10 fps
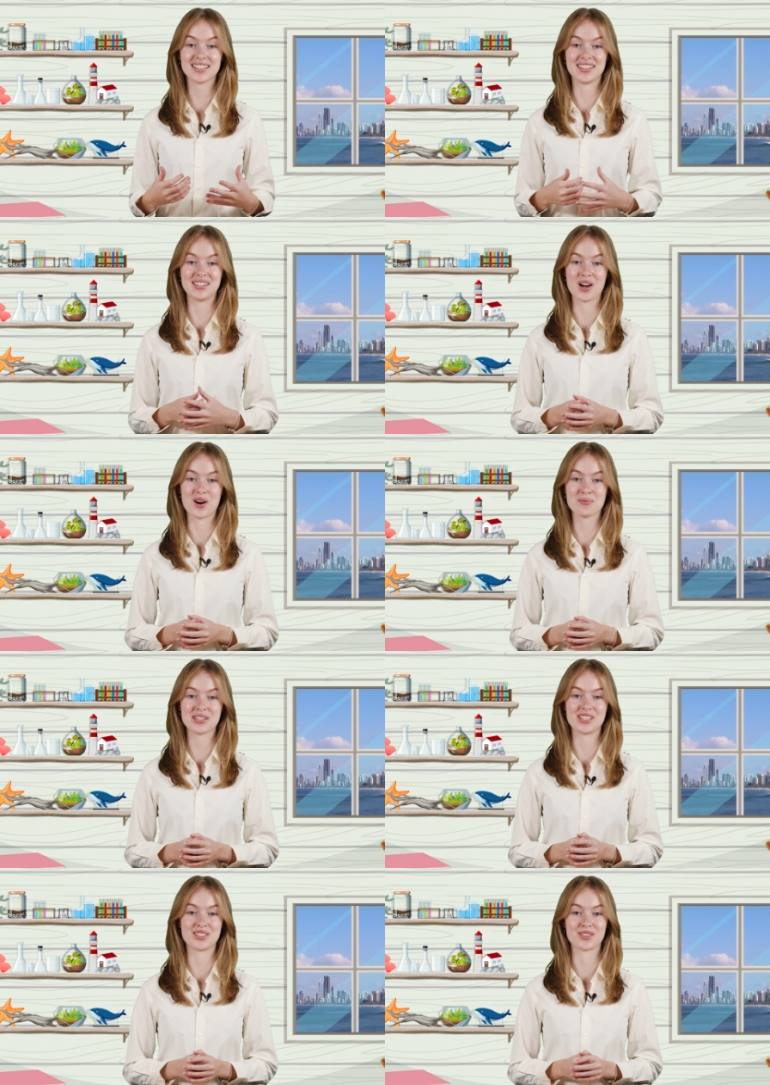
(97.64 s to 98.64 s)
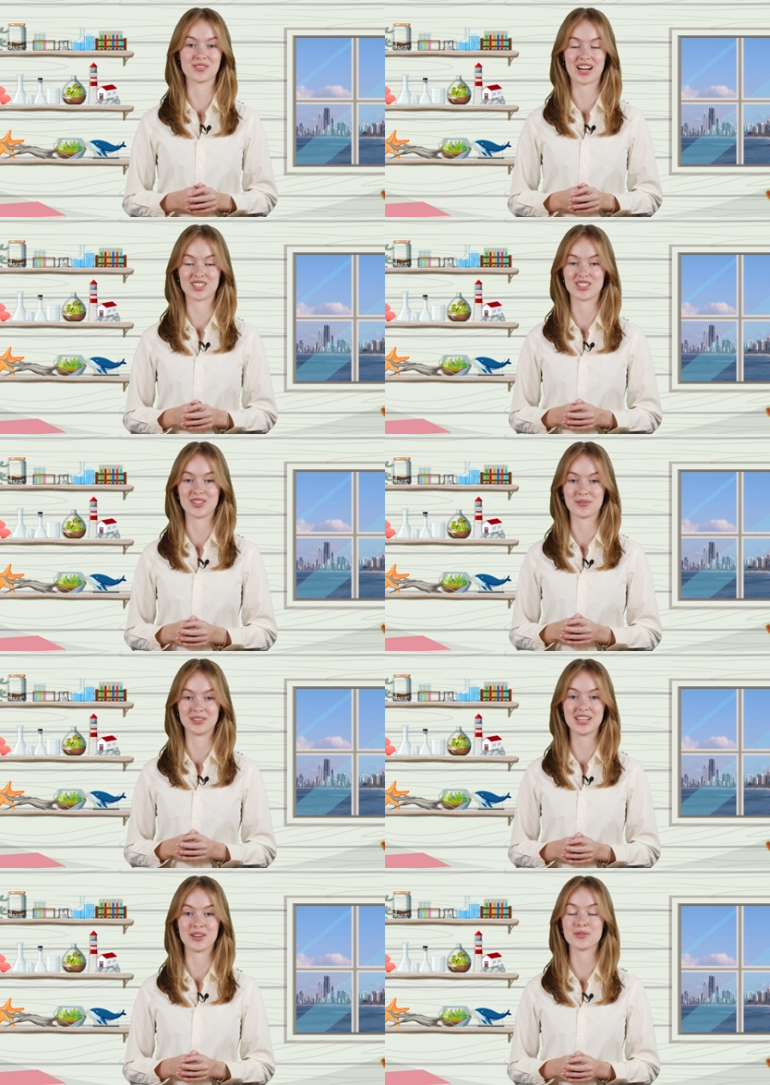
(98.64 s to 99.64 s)
in the opposite direction of
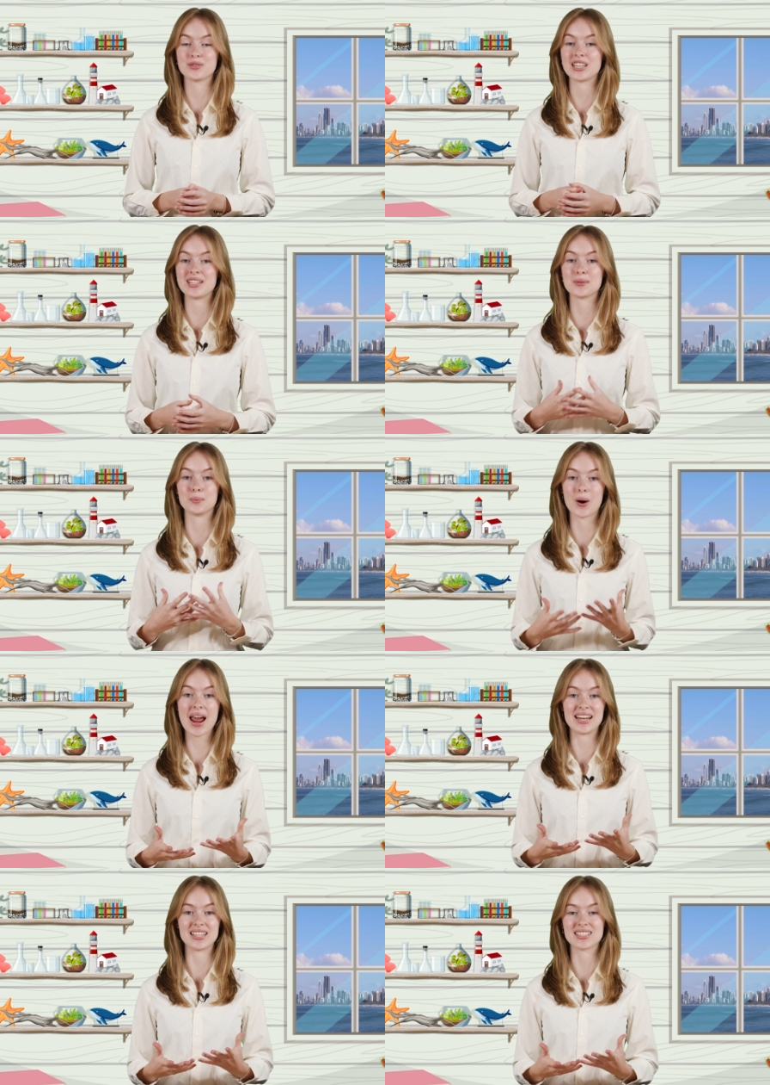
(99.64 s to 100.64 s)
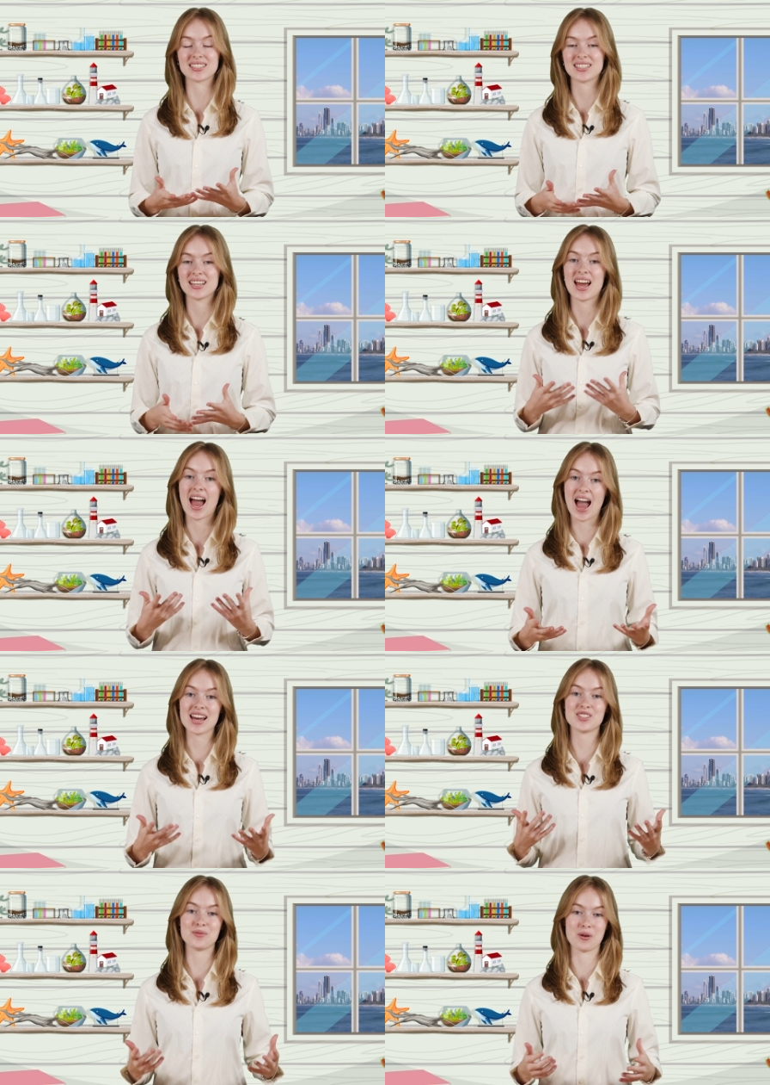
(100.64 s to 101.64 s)
lift is weight.
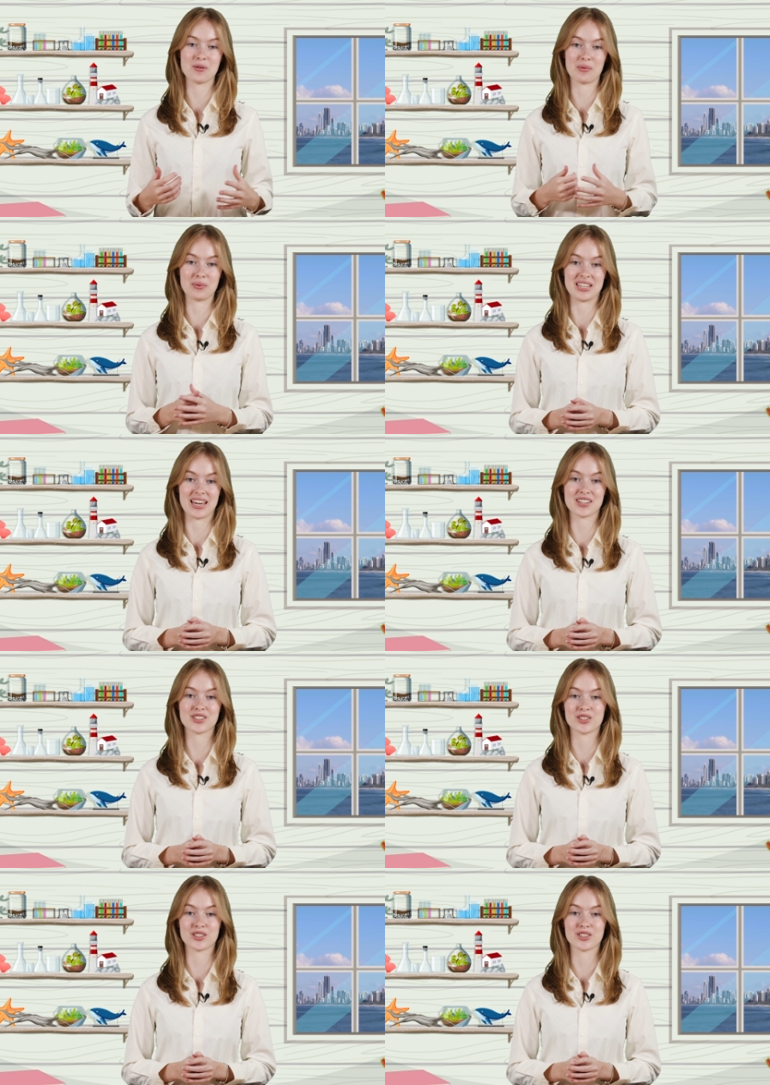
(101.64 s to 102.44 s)
As you probably guessed